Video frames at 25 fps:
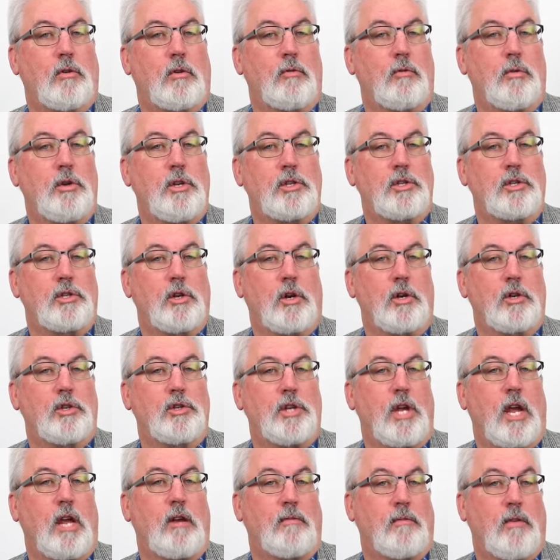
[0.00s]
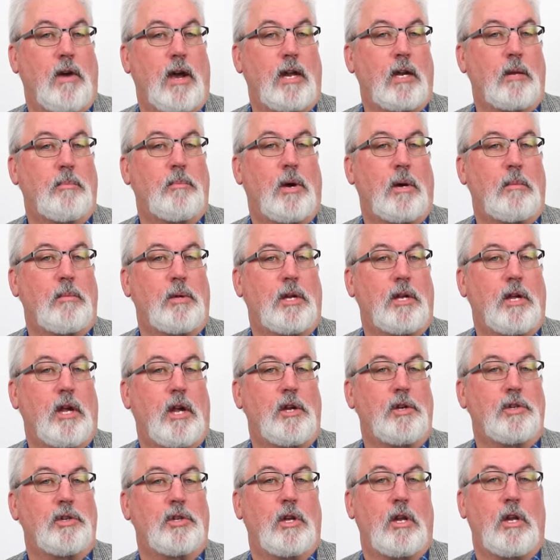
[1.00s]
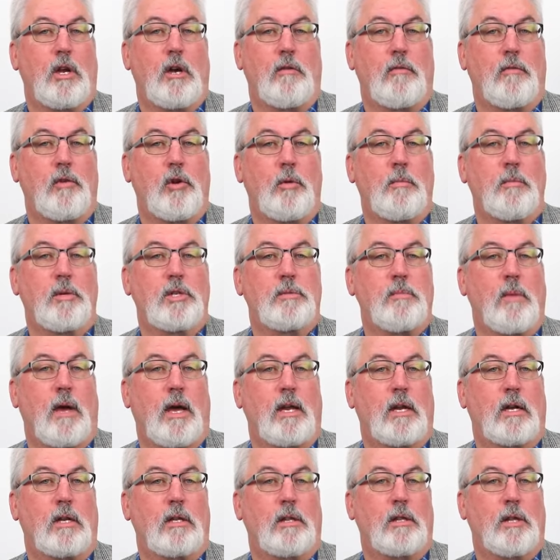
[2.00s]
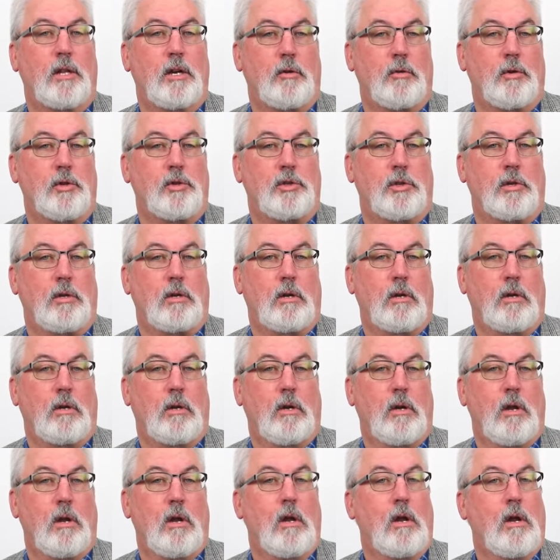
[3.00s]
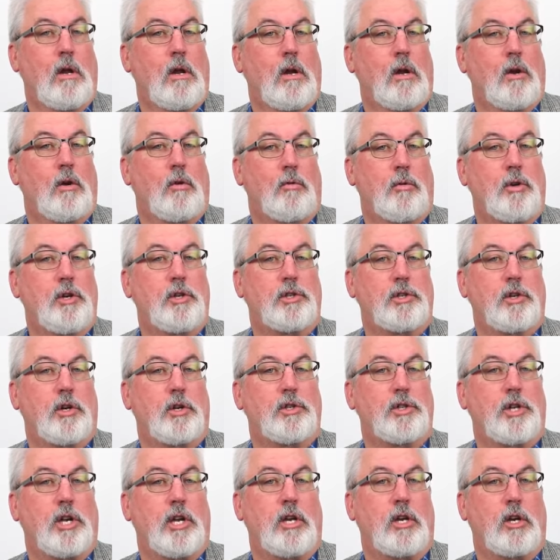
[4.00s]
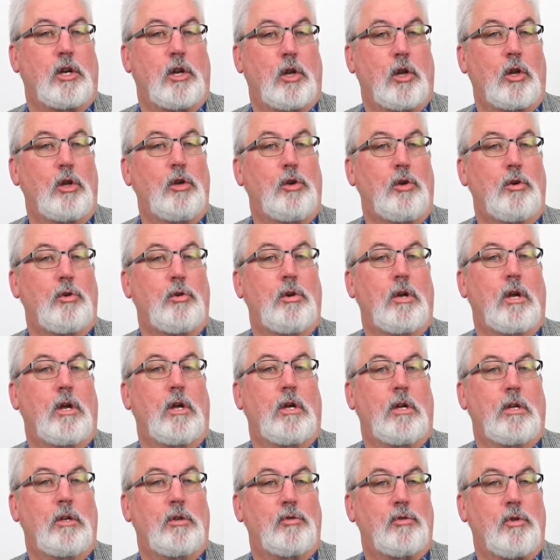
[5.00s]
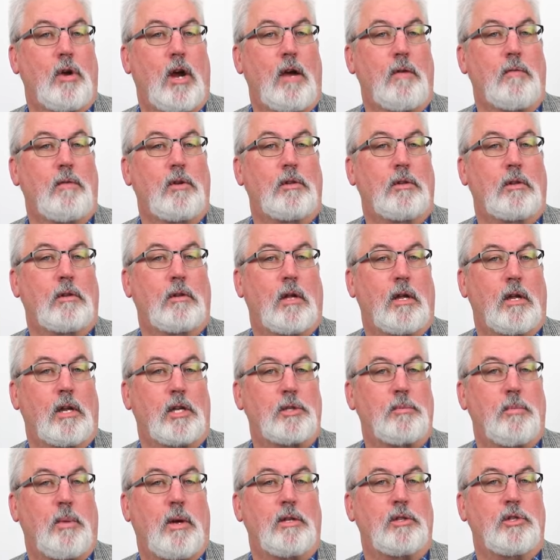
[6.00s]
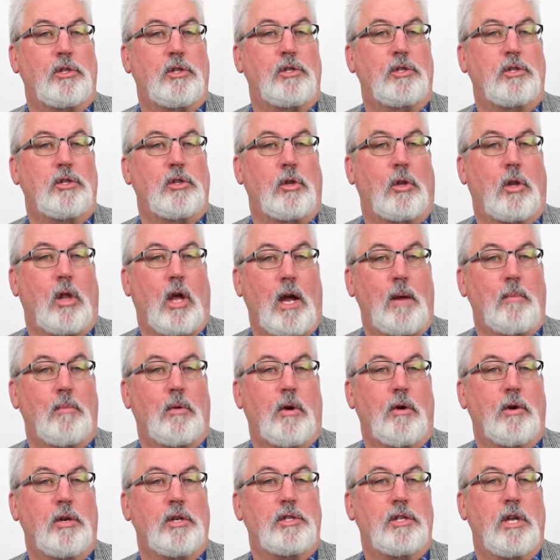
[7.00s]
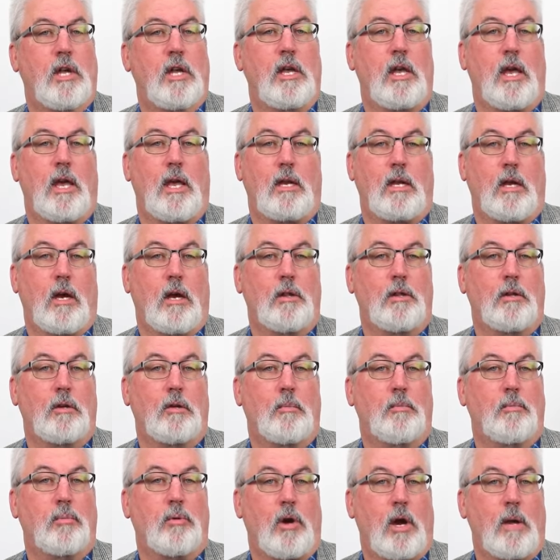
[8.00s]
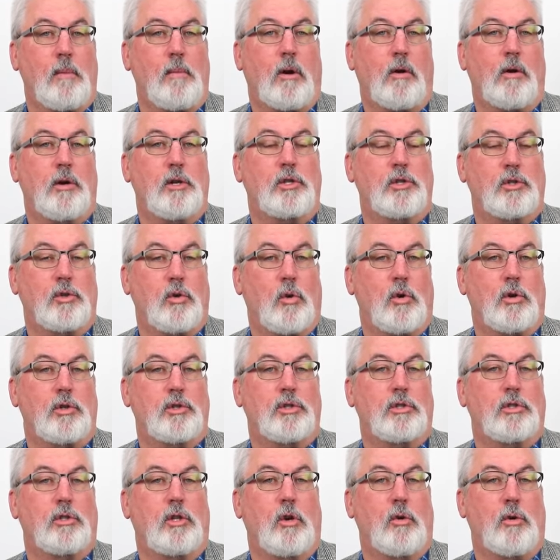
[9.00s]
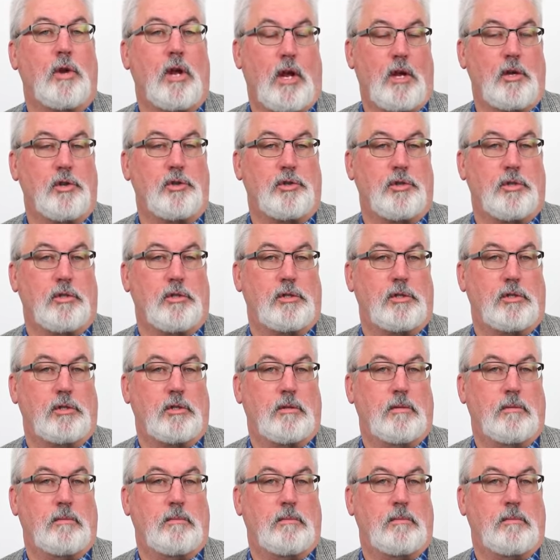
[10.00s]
for research and final publication of numismatic literature. Research can include travel expenses to libraries and other primary source locations.